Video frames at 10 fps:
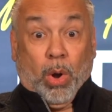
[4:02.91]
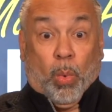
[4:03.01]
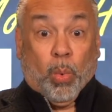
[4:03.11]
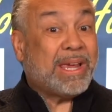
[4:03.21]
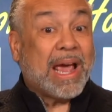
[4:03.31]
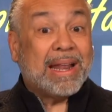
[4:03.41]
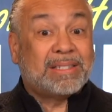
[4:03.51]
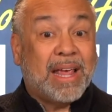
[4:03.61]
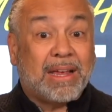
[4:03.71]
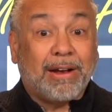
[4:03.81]
We got to
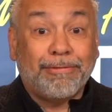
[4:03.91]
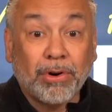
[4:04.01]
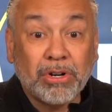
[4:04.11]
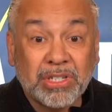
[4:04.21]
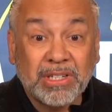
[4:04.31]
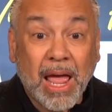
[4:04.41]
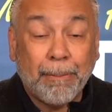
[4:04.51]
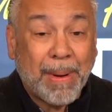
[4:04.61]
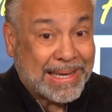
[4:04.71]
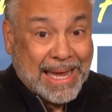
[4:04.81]
take a first
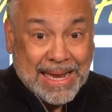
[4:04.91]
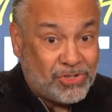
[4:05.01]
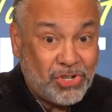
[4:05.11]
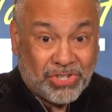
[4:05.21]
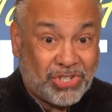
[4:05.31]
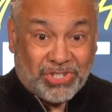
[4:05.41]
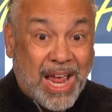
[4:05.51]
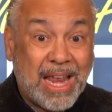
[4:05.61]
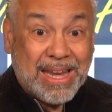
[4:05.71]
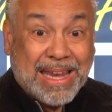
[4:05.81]
step. I can't just
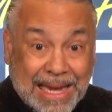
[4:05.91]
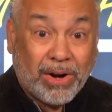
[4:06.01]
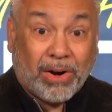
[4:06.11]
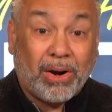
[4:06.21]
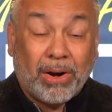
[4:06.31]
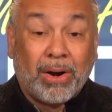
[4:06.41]
sit here.